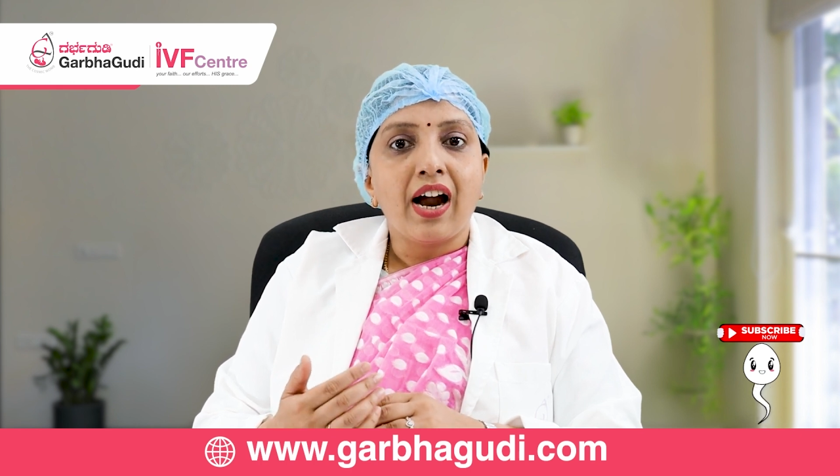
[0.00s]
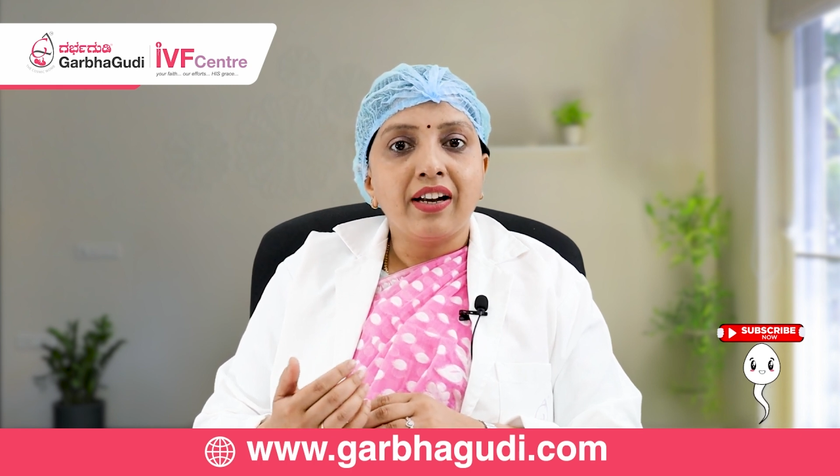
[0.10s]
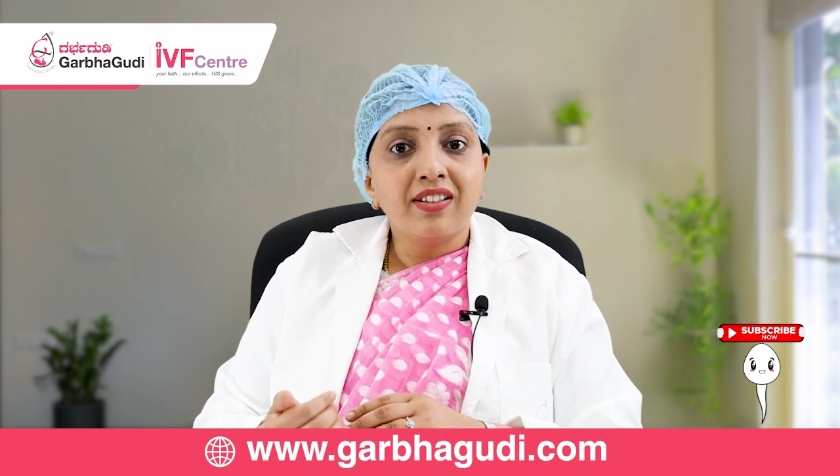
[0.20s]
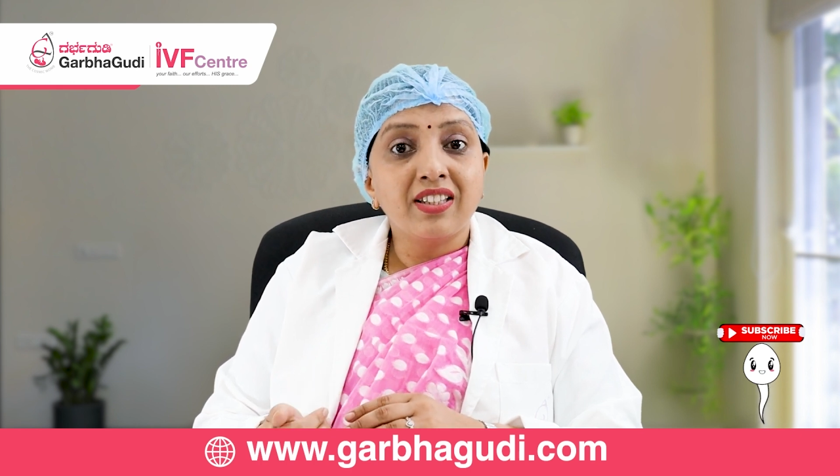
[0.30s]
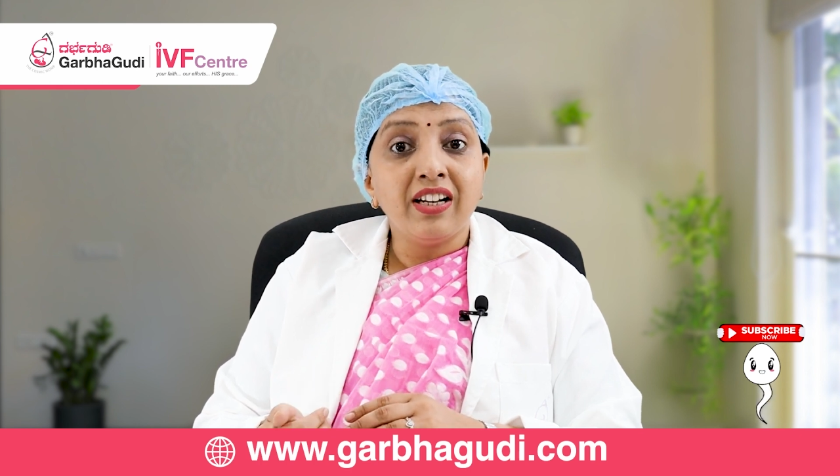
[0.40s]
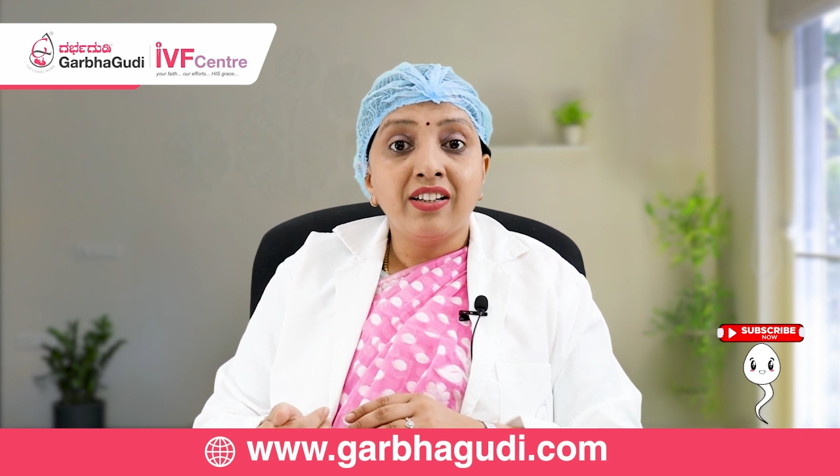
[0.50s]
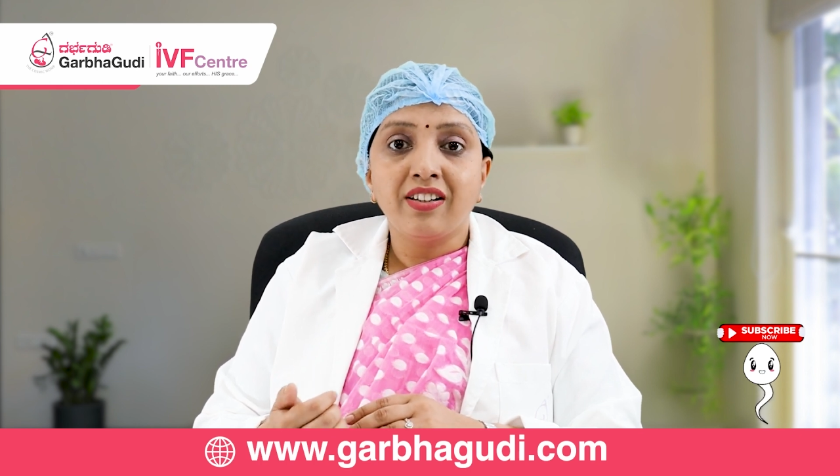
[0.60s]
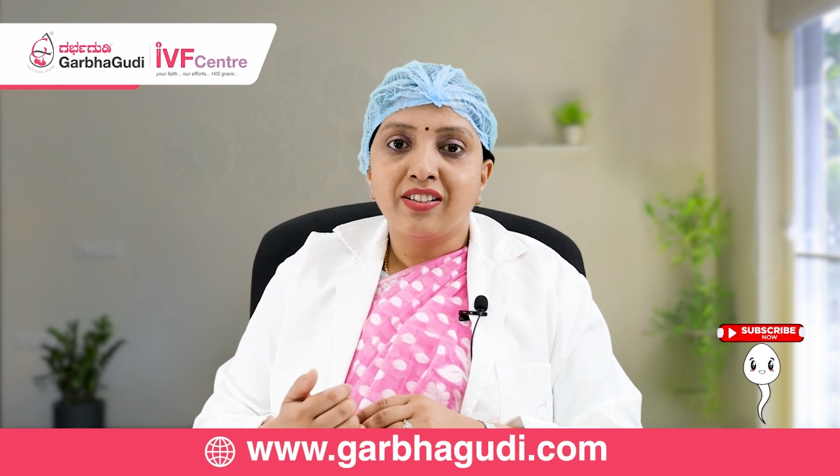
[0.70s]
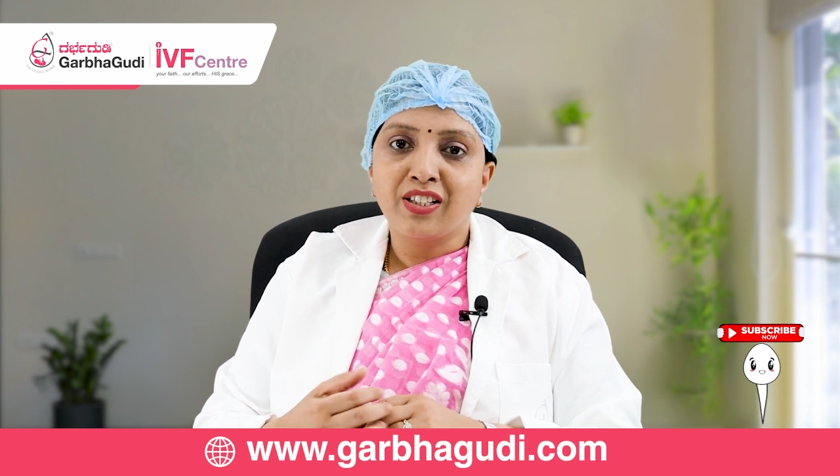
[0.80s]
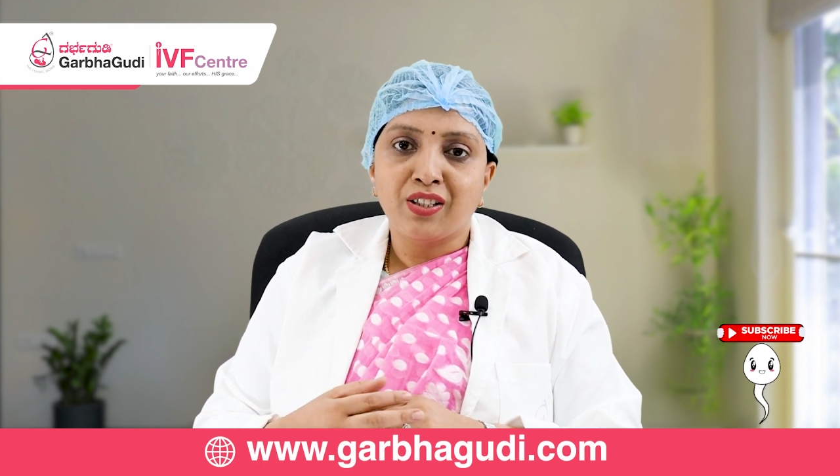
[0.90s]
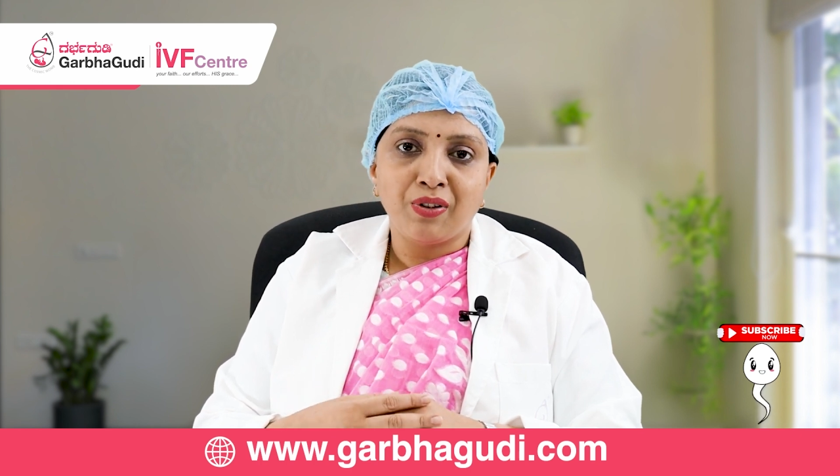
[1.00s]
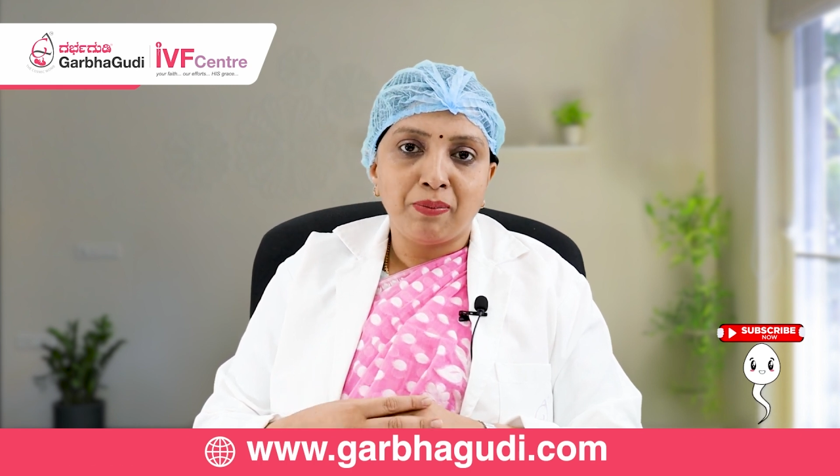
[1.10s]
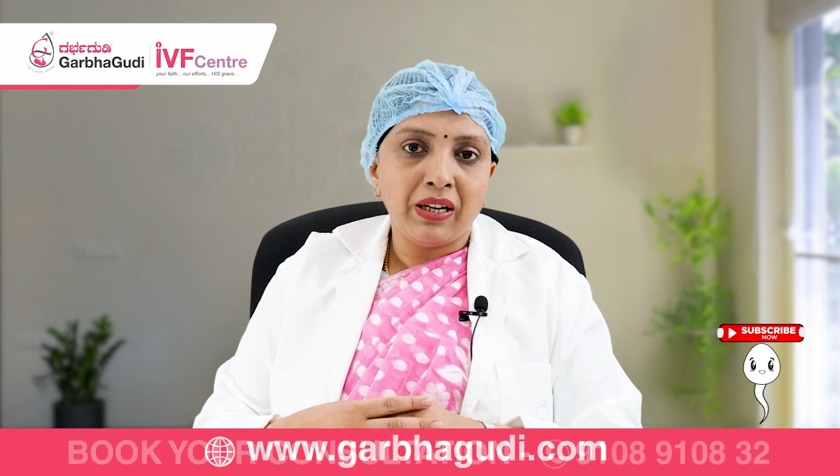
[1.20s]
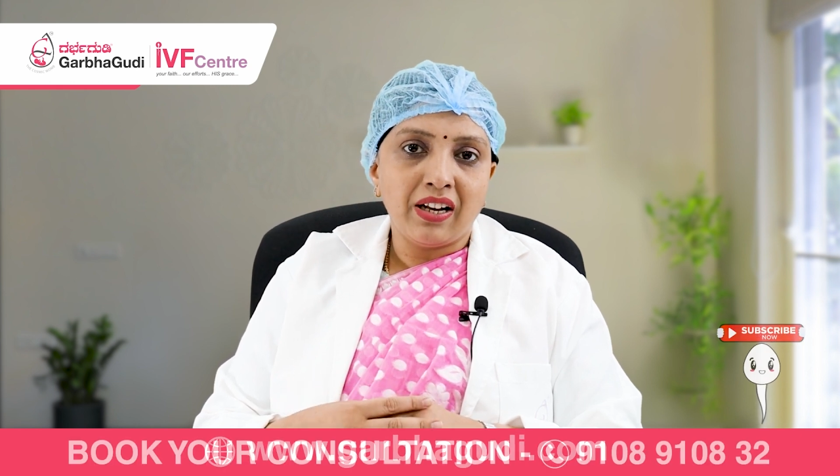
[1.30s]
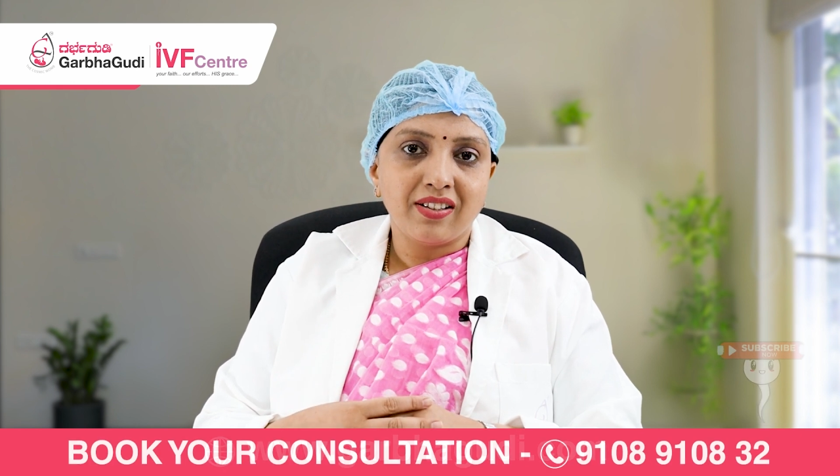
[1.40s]
and its intelligence will
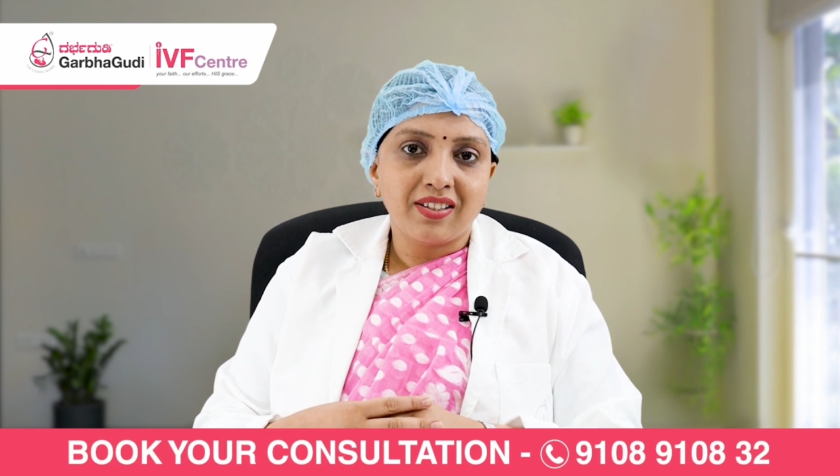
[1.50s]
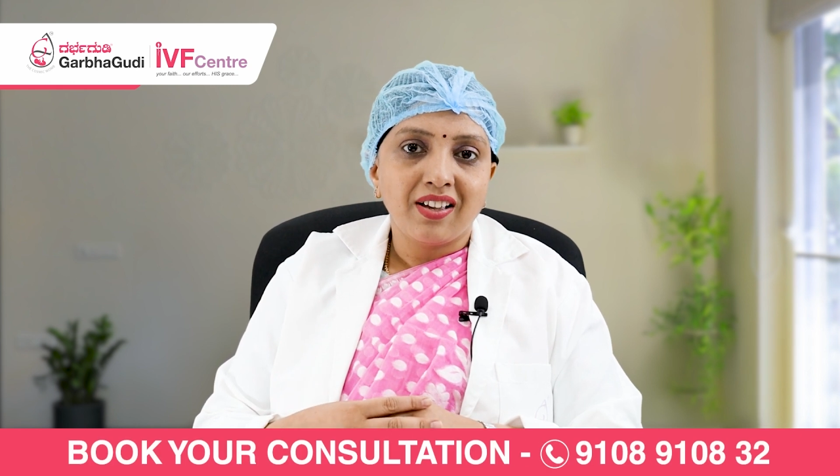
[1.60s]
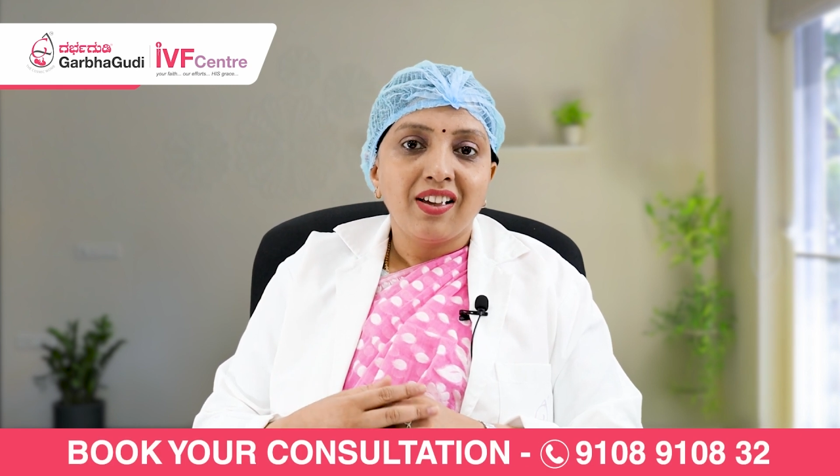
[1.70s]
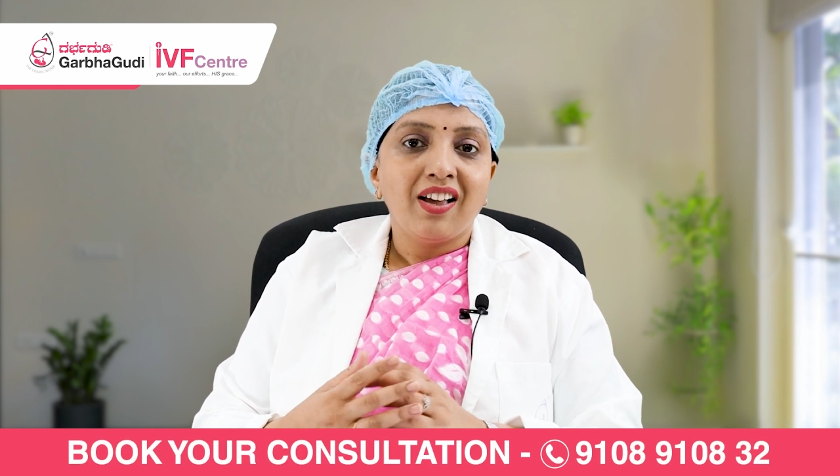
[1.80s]
be less.